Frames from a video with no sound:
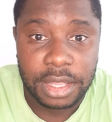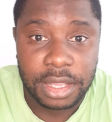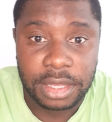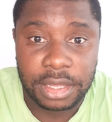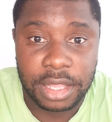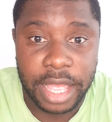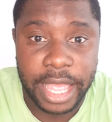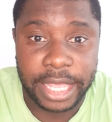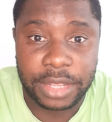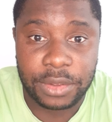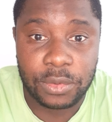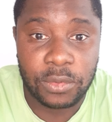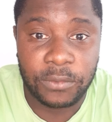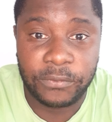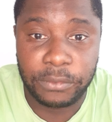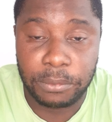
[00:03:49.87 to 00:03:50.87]
like
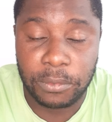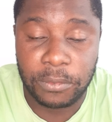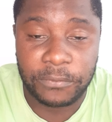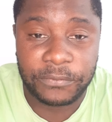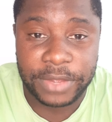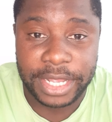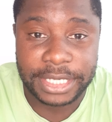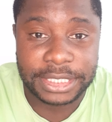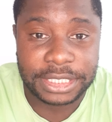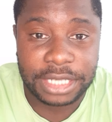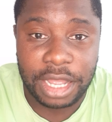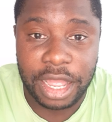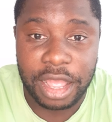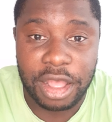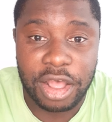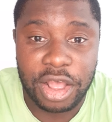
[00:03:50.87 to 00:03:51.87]
all football fans,
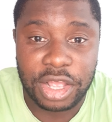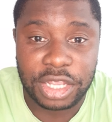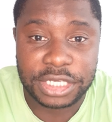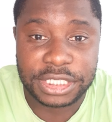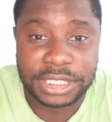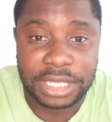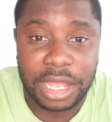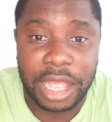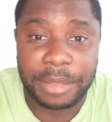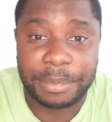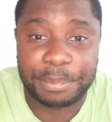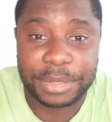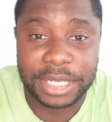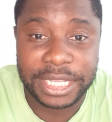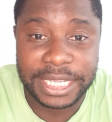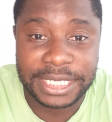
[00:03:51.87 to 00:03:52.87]
I
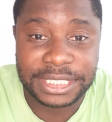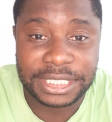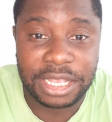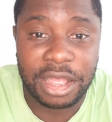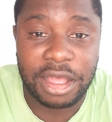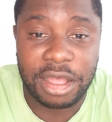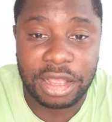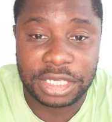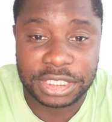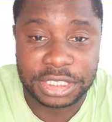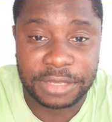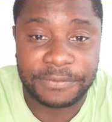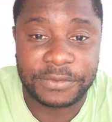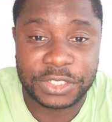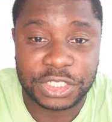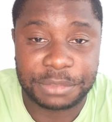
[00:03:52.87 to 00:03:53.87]
please ask
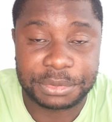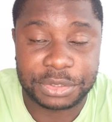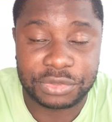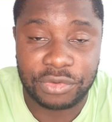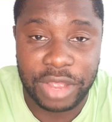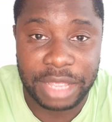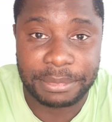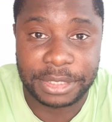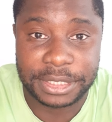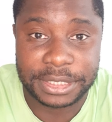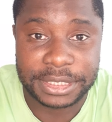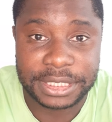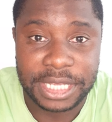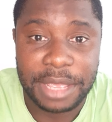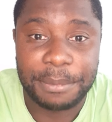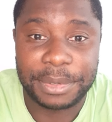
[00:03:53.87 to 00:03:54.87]
for
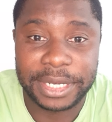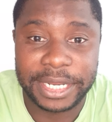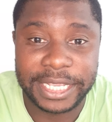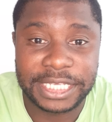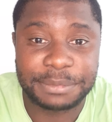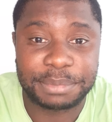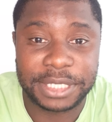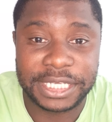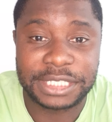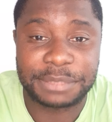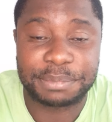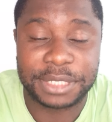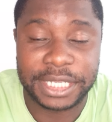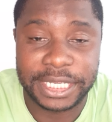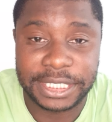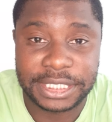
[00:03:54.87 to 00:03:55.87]
subscribers. Please
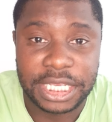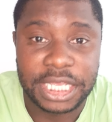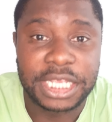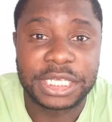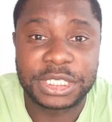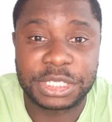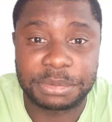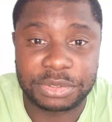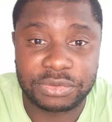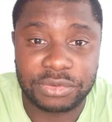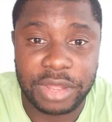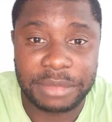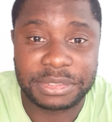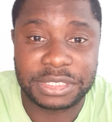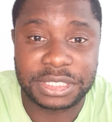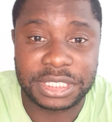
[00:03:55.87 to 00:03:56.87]

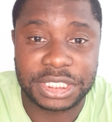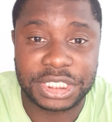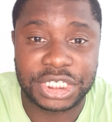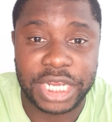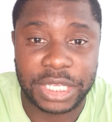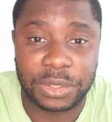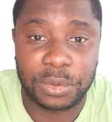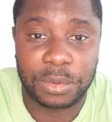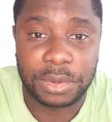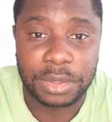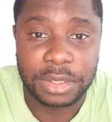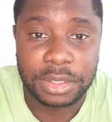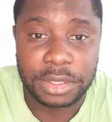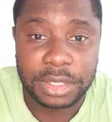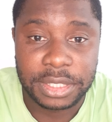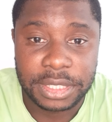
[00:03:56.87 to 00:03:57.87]
subscribe to this channel.
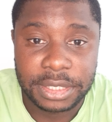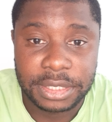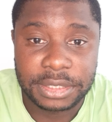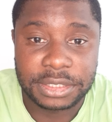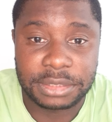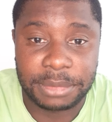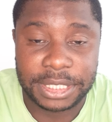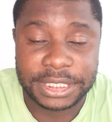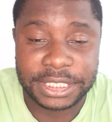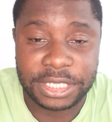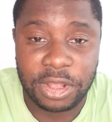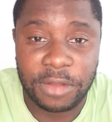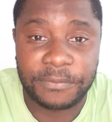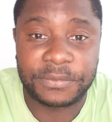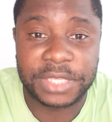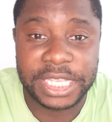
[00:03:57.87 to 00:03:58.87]
To
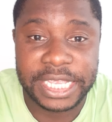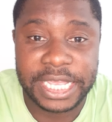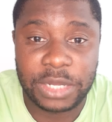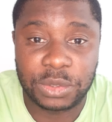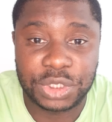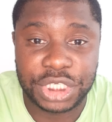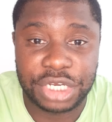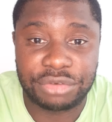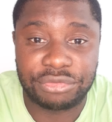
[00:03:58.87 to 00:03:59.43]
myself, DLG